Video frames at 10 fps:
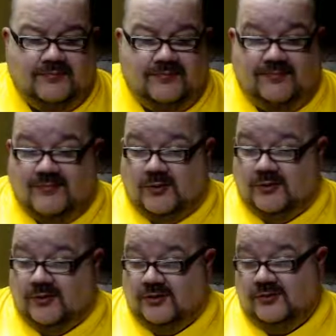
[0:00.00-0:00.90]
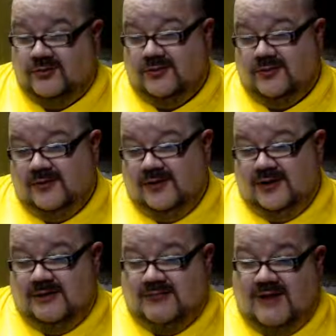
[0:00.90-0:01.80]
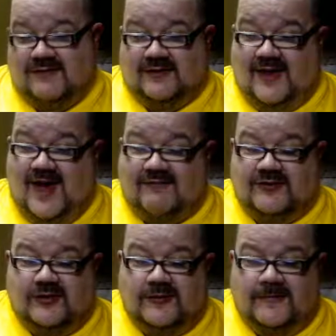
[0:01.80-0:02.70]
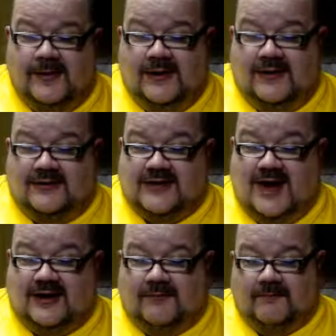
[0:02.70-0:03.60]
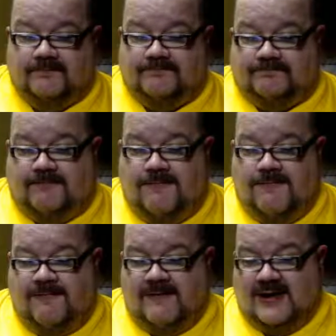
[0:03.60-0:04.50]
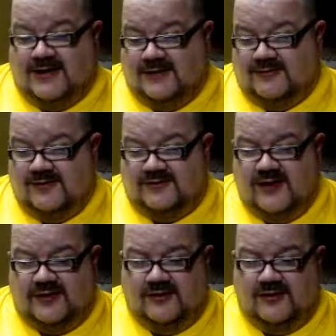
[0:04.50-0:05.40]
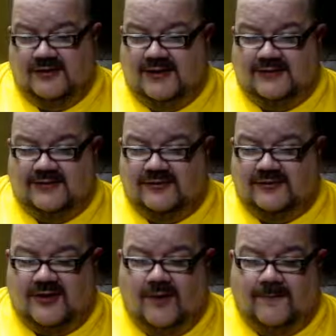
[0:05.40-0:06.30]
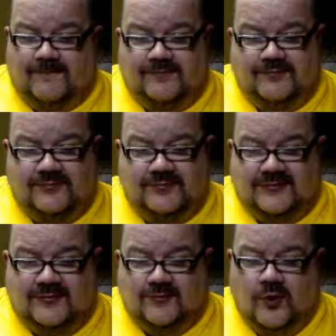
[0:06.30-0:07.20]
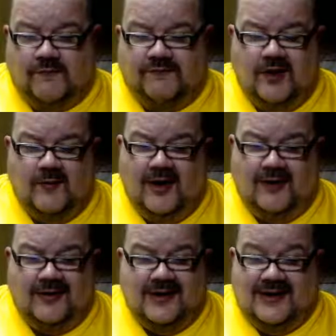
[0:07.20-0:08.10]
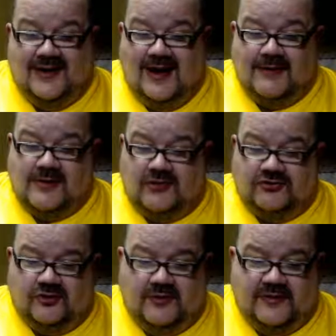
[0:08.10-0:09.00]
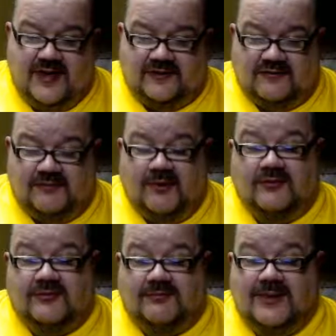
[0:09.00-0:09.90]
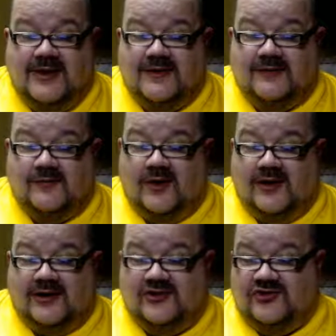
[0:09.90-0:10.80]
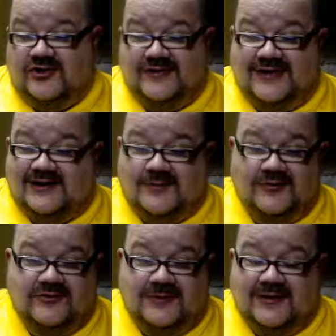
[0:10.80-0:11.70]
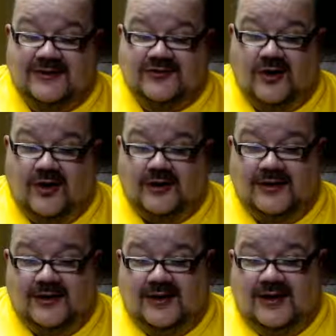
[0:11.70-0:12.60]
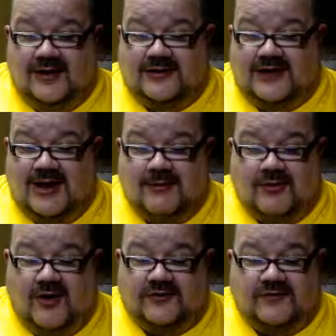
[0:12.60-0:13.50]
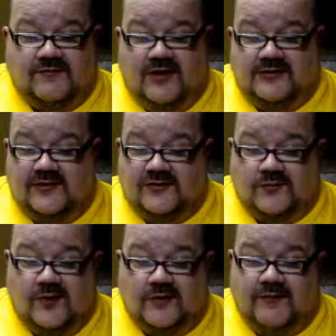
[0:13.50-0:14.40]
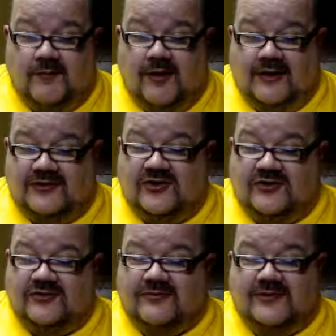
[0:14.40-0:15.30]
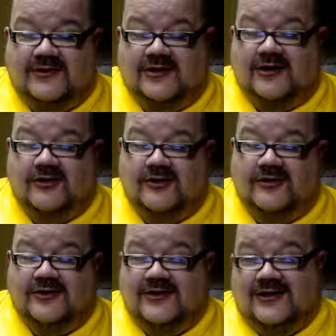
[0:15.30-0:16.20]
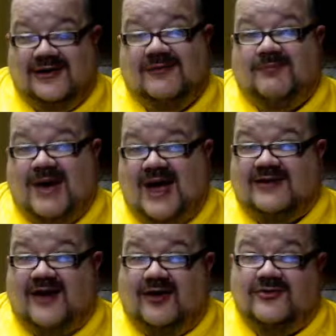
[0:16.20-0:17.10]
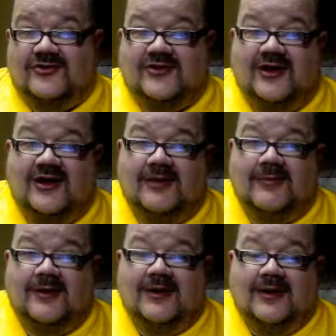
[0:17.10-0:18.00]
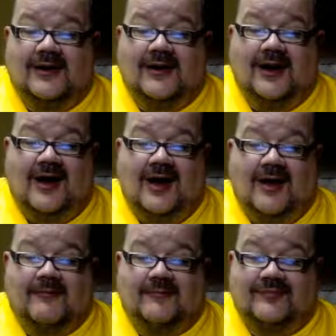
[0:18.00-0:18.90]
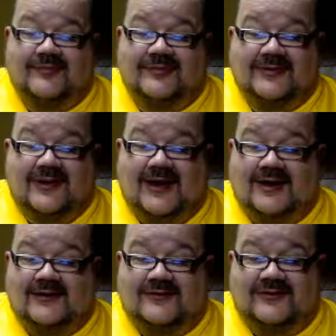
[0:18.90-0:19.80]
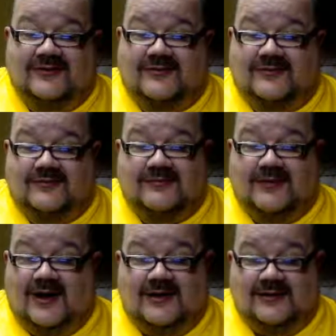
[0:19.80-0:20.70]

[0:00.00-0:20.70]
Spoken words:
maroon, maybe lavender, that fade into each other and just don't work very well. I'm not sure what that's supposed to be, what kind of shield that's supposed to be that it's on, and the name across the front doesn't work very well. It's just cluttered, bad color scheme, and just I